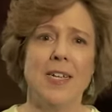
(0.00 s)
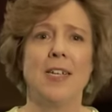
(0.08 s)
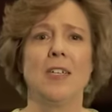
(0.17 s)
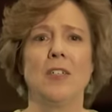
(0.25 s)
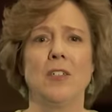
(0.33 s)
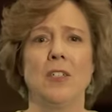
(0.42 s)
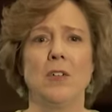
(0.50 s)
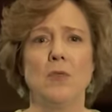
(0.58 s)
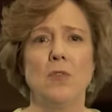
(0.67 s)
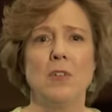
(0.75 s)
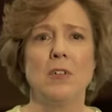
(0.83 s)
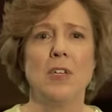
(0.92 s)
nails into
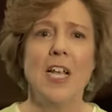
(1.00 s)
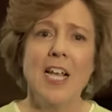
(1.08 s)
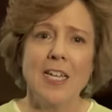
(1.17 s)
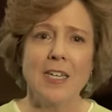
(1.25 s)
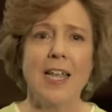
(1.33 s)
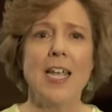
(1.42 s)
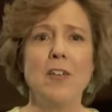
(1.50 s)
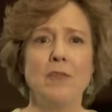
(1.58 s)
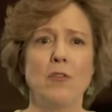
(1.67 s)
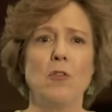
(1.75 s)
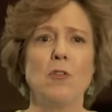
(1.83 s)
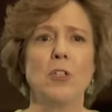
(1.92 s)
wood, lay
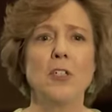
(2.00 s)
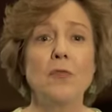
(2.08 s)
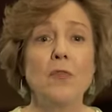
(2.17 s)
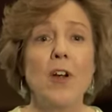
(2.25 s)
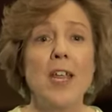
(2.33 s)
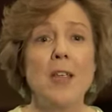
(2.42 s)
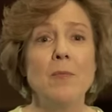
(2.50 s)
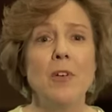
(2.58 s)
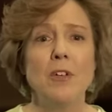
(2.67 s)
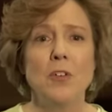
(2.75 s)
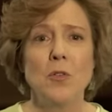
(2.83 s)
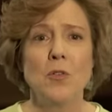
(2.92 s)
floors, frame
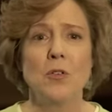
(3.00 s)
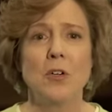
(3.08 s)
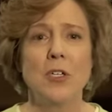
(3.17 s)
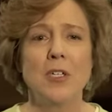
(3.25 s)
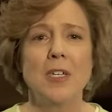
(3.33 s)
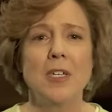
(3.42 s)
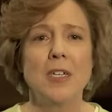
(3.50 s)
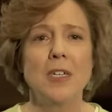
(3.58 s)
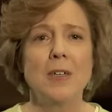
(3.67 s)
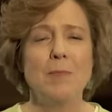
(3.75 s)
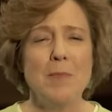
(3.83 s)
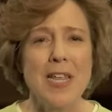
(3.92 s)
doors,
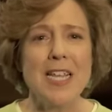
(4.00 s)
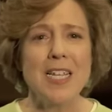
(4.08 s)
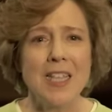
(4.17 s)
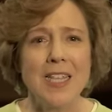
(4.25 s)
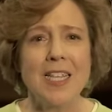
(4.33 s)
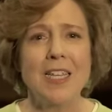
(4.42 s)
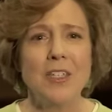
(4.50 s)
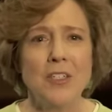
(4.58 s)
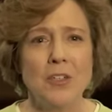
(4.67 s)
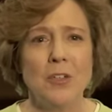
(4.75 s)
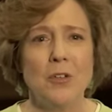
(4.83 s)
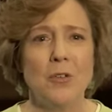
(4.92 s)
make things
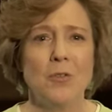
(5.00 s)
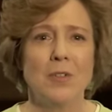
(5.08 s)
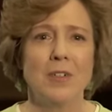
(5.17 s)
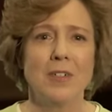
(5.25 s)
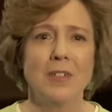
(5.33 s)
new,